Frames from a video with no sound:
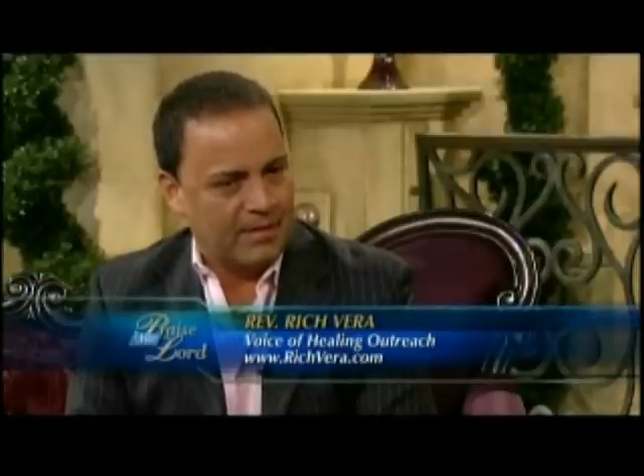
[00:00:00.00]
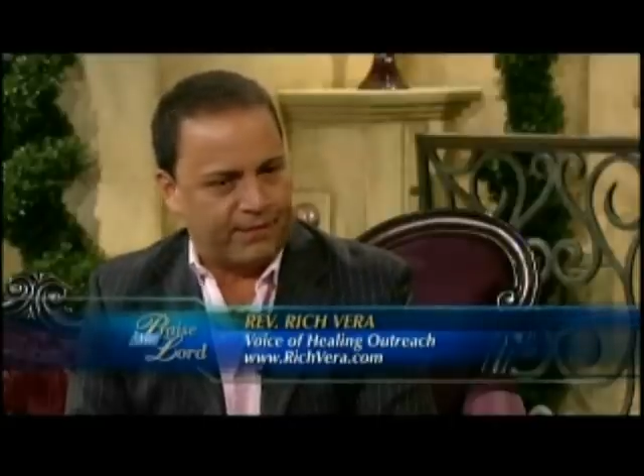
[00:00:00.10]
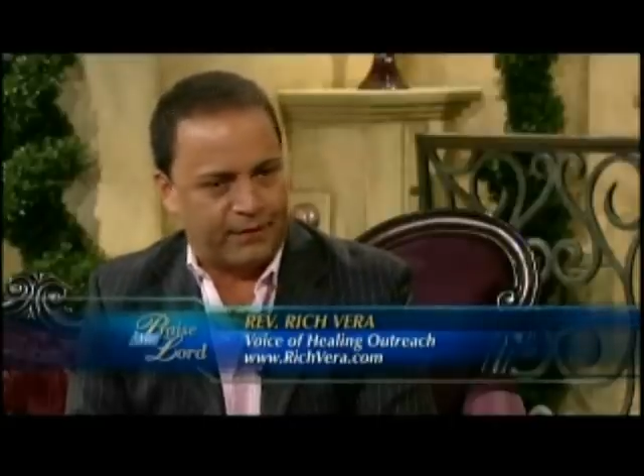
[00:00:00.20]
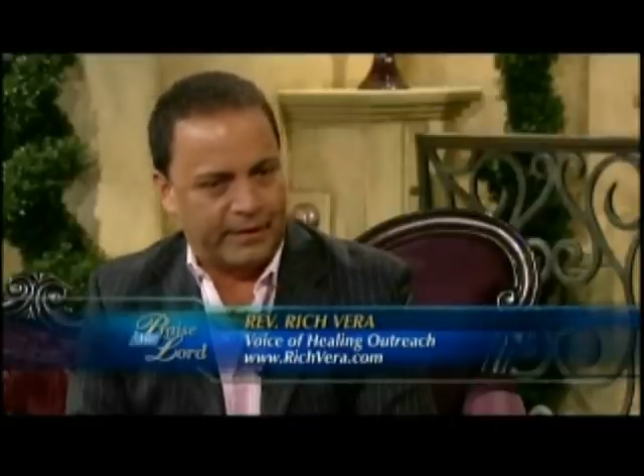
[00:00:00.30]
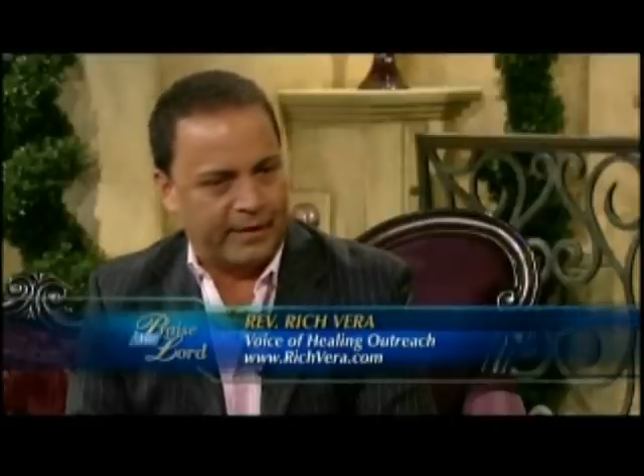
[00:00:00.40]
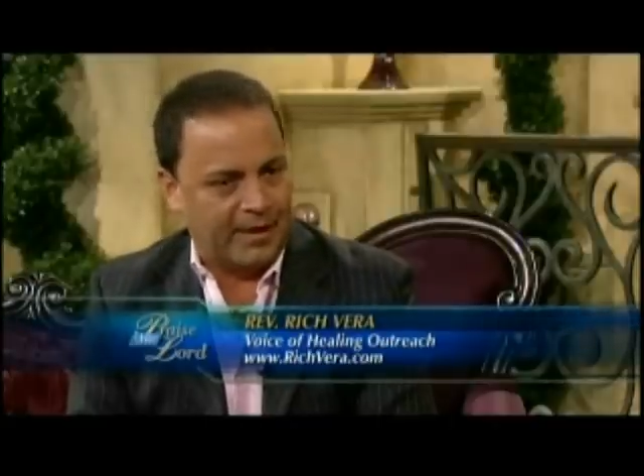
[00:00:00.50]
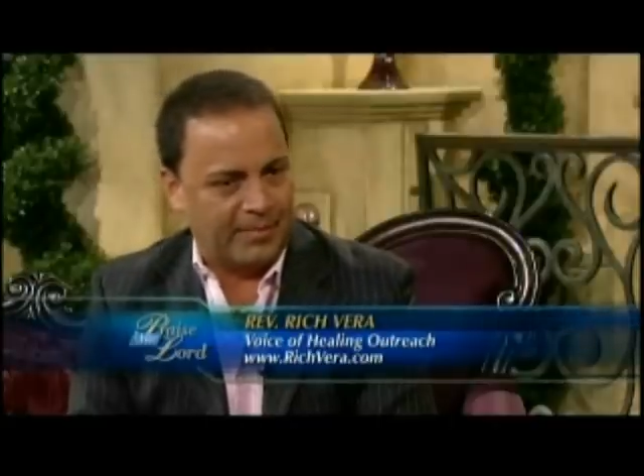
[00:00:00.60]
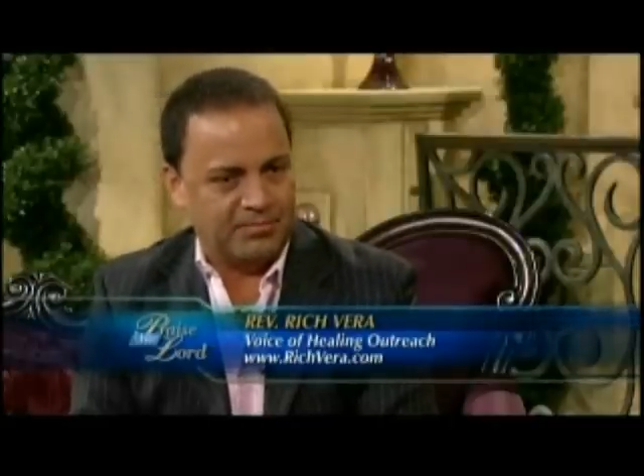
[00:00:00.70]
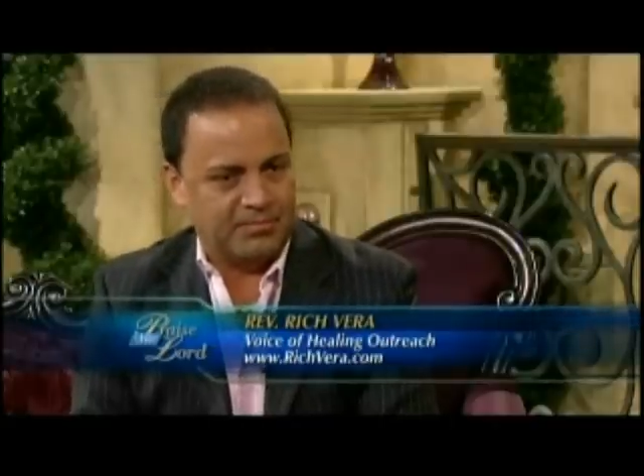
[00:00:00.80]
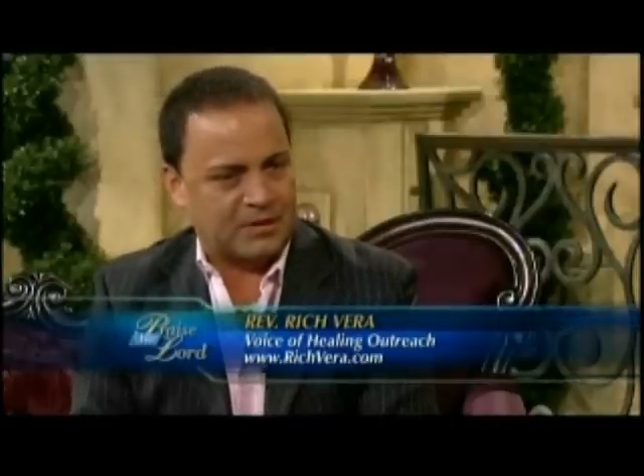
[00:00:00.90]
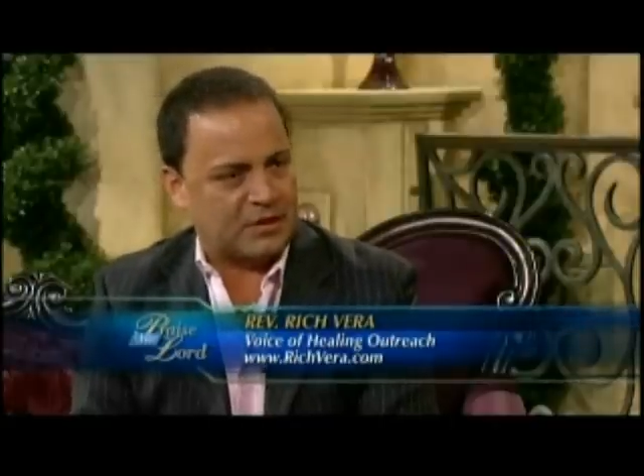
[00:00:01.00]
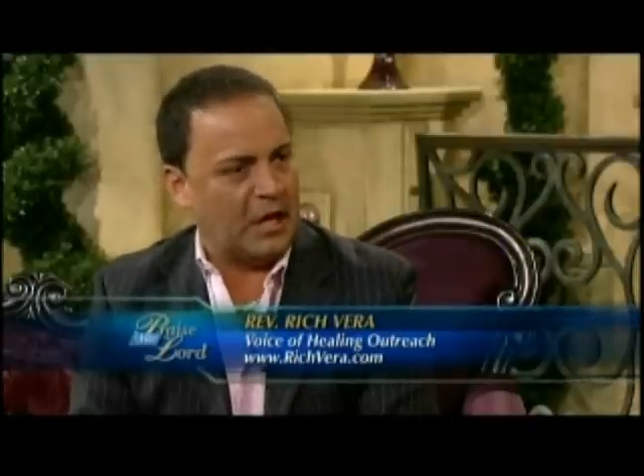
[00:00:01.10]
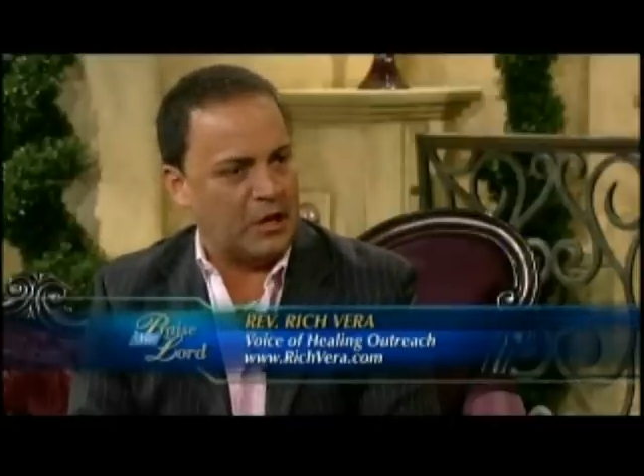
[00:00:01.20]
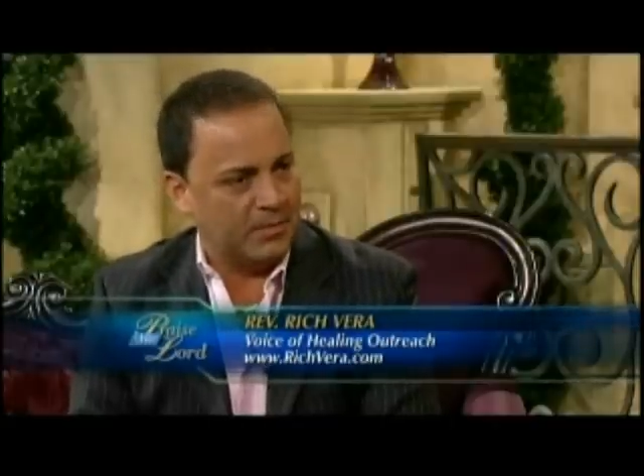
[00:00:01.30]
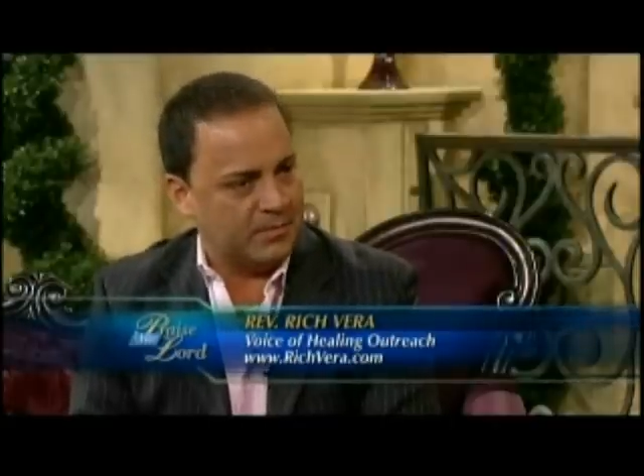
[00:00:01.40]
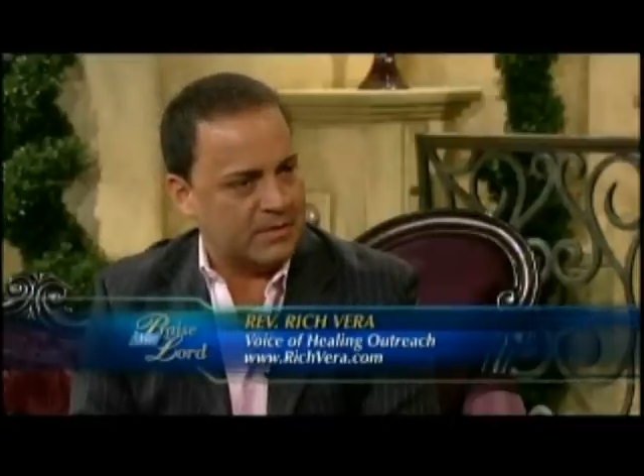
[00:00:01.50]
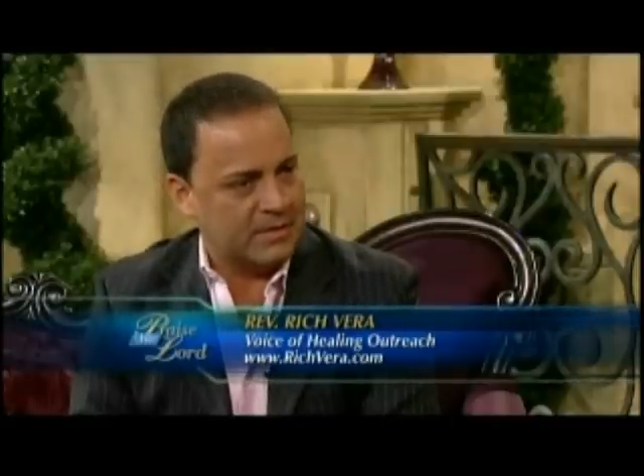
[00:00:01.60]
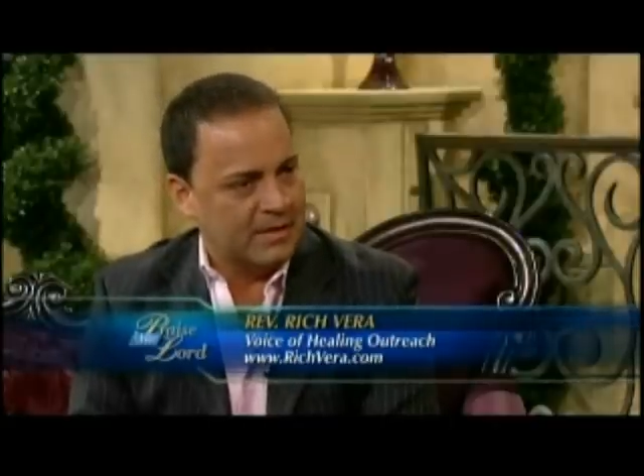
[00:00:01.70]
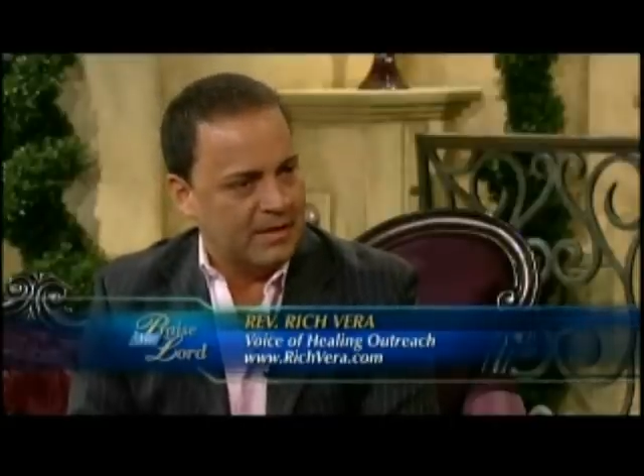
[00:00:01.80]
filling up stadiums.